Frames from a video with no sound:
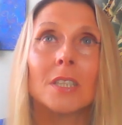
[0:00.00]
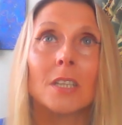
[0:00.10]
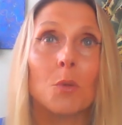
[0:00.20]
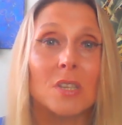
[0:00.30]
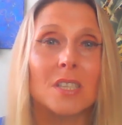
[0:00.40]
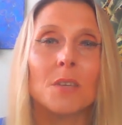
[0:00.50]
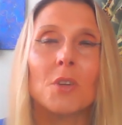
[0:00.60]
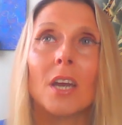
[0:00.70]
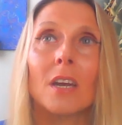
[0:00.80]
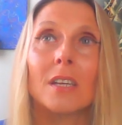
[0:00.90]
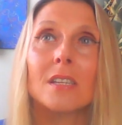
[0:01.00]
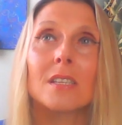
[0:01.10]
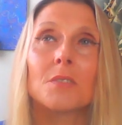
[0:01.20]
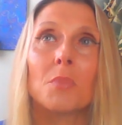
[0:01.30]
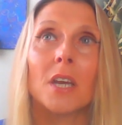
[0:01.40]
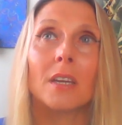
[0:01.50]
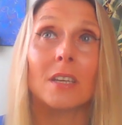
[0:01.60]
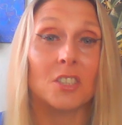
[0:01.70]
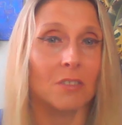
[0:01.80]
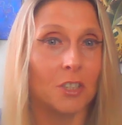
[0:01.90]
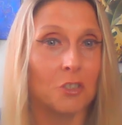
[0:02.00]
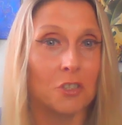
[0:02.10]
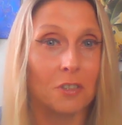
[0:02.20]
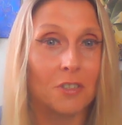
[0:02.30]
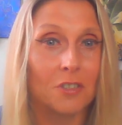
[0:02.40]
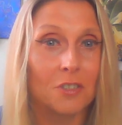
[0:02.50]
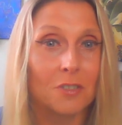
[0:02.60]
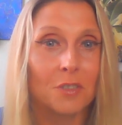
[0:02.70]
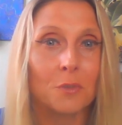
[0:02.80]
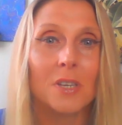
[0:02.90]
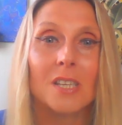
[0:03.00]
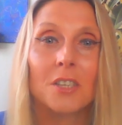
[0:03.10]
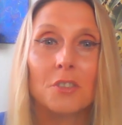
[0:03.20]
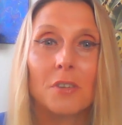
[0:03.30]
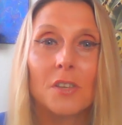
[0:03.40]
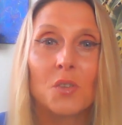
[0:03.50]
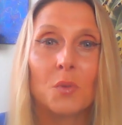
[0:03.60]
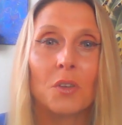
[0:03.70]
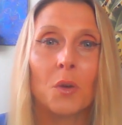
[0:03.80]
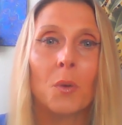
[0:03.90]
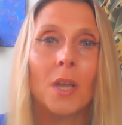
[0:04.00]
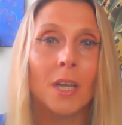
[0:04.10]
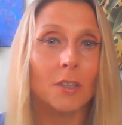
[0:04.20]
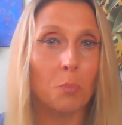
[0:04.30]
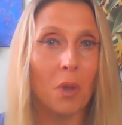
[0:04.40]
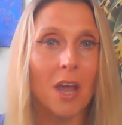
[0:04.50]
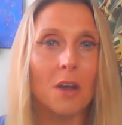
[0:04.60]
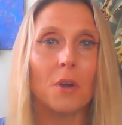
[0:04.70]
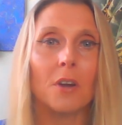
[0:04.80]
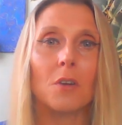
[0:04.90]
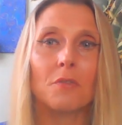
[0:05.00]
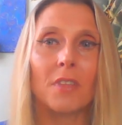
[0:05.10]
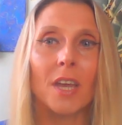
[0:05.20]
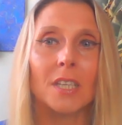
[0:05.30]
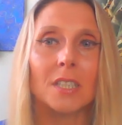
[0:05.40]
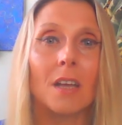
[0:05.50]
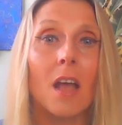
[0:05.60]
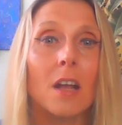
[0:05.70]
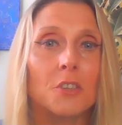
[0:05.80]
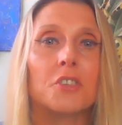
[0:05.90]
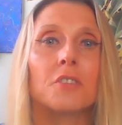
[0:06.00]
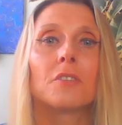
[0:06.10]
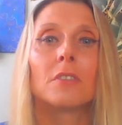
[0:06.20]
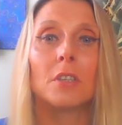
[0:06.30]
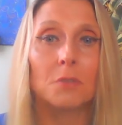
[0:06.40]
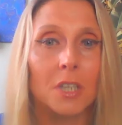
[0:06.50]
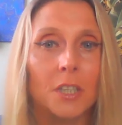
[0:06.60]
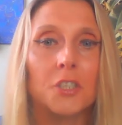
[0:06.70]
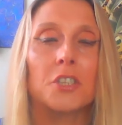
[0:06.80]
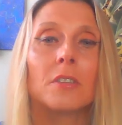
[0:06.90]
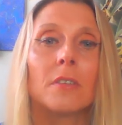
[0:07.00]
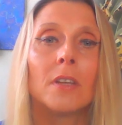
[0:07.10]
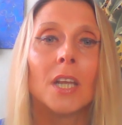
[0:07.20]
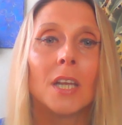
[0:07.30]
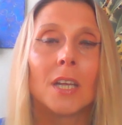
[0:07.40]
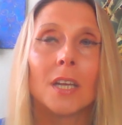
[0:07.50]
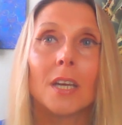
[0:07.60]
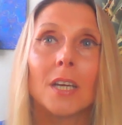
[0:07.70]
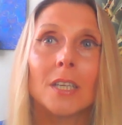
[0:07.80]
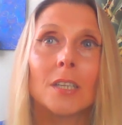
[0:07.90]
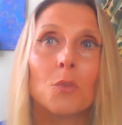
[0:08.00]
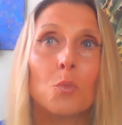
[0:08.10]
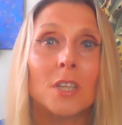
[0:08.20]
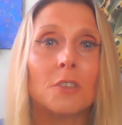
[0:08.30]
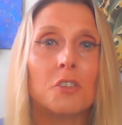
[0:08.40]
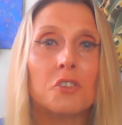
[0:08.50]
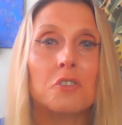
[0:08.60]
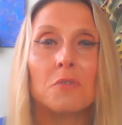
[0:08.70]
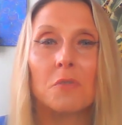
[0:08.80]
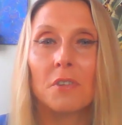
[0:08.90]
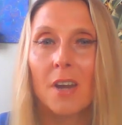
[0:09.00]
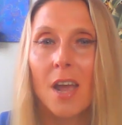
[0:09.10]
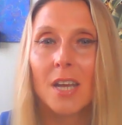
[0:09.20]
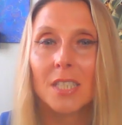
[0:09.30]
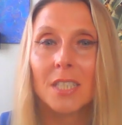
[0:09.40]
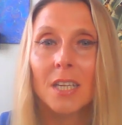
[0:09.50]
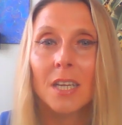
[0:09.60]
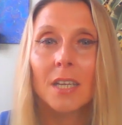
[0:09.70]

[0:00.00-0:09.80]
He was demonized by Catholic Church during centuries. So, you know, the power of that culture, the religion, whether it's true or not,